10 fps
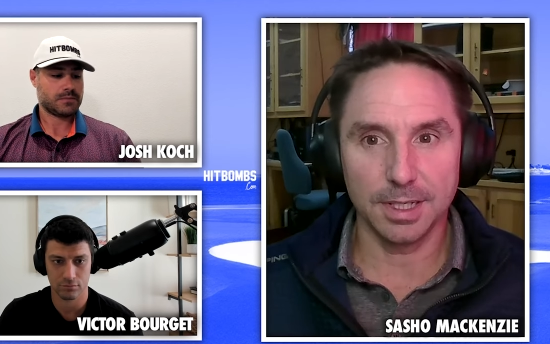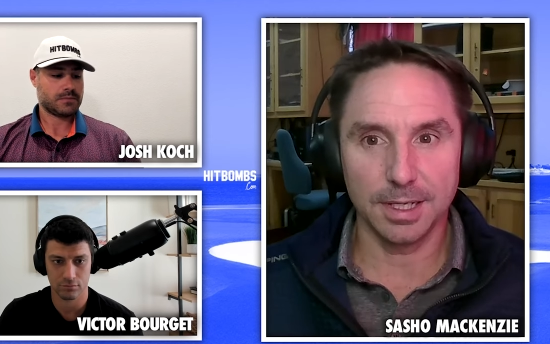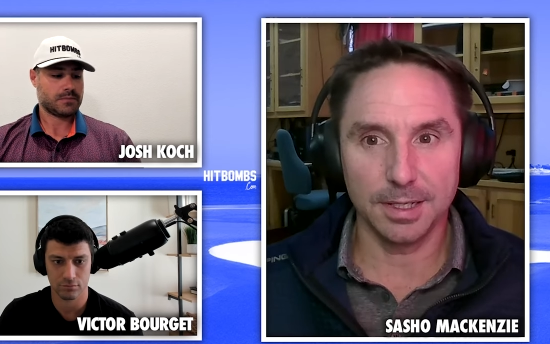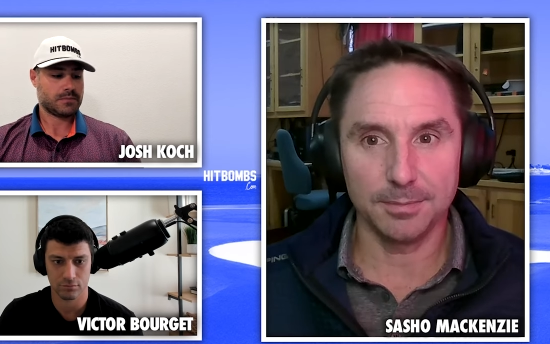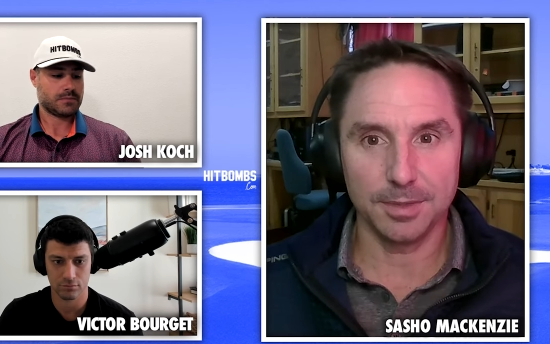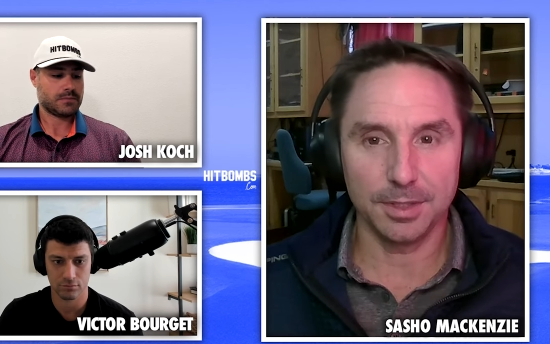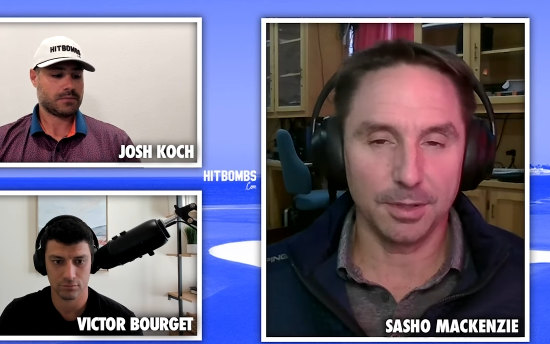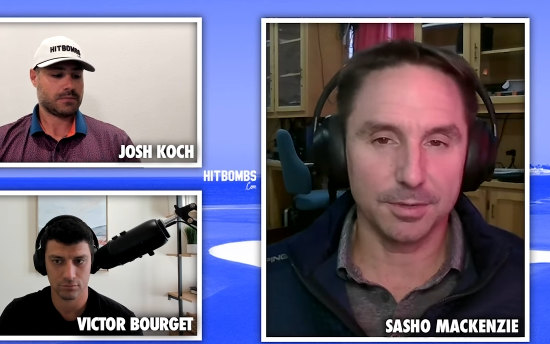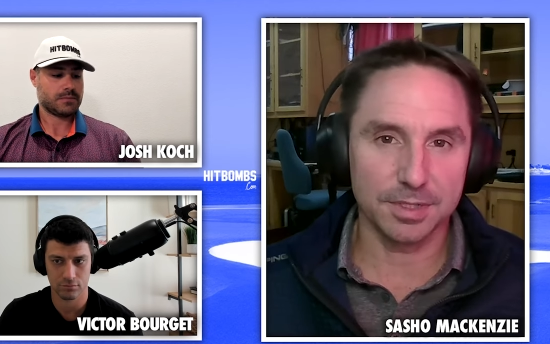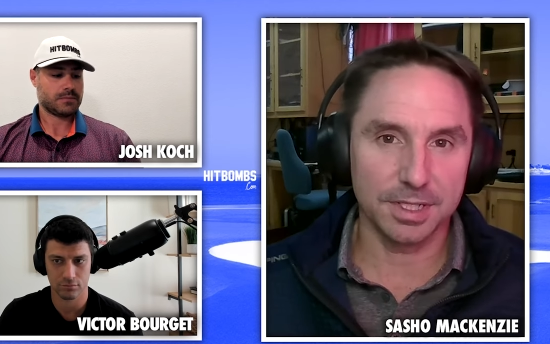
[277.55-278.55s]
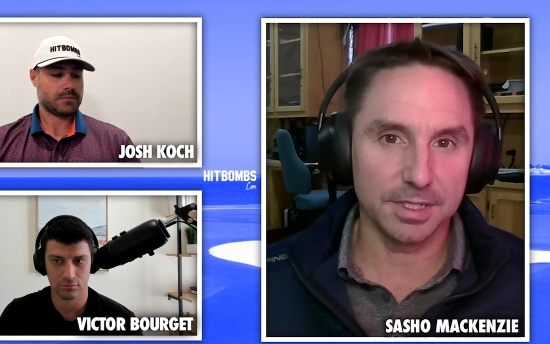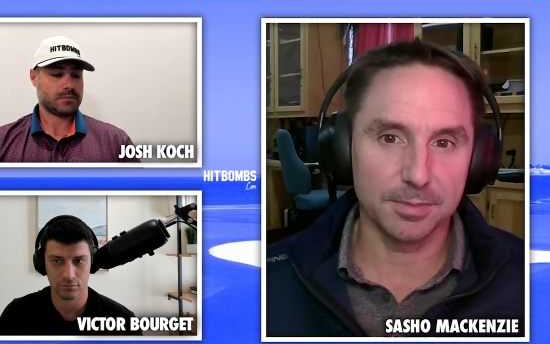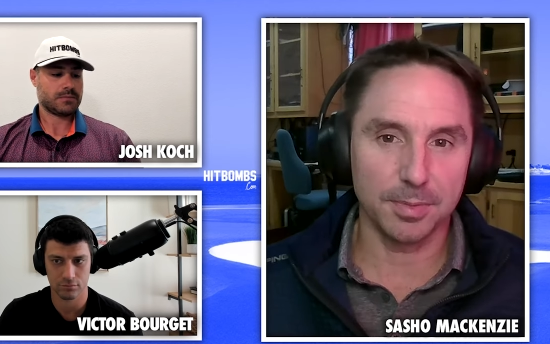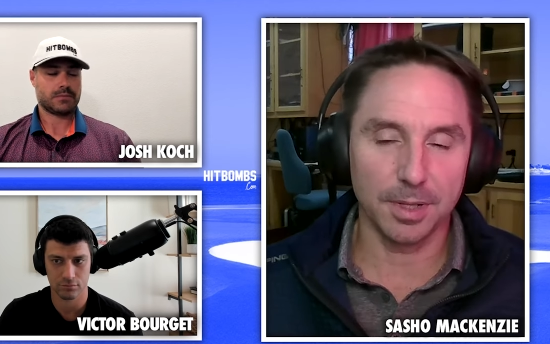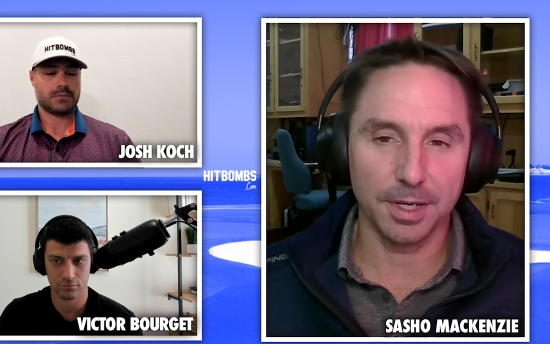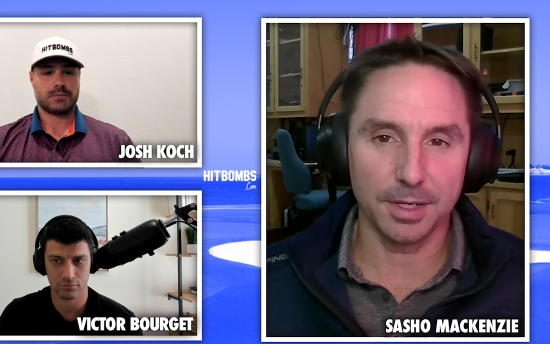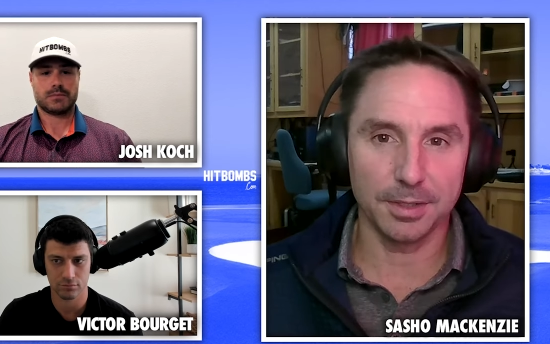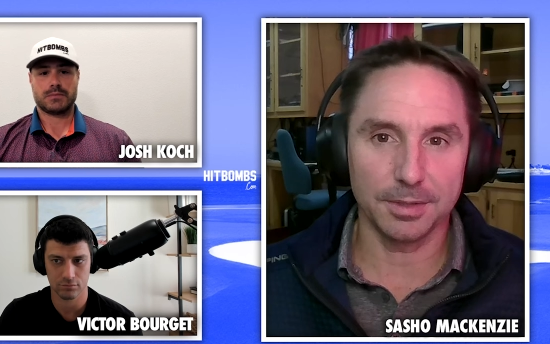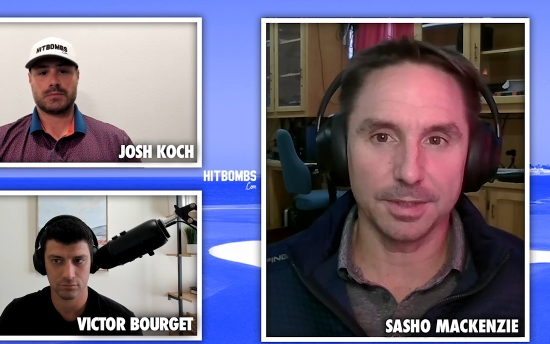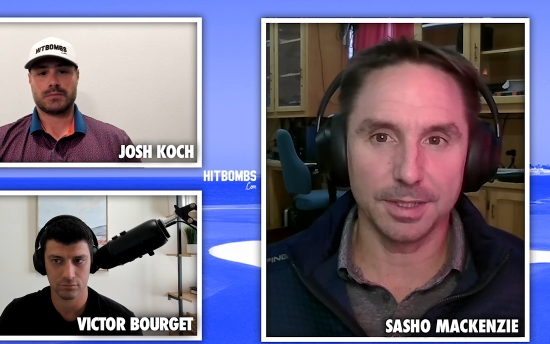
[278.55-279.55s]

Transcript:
Speaker 1: Um, you know, I was a decent player.